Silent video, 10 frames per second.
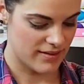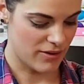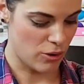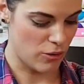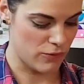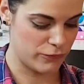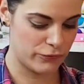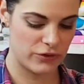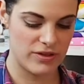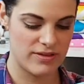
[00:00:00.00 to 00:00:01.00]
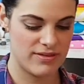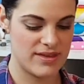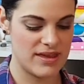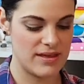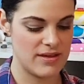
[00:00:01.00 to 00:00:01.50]
of
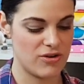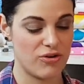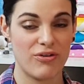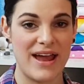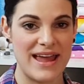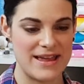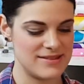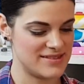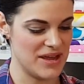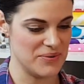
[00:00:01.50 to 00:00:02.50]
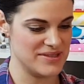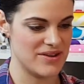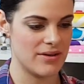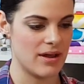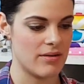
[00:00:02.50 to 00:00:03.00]
the craze that was
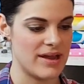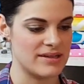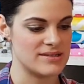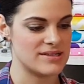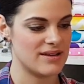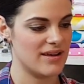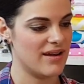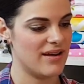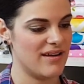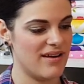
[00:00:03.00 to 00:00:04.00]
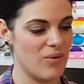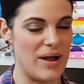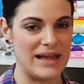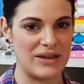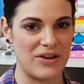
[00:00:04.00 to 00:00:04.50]
going around a
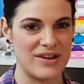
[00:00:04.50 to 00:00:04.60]
while ago.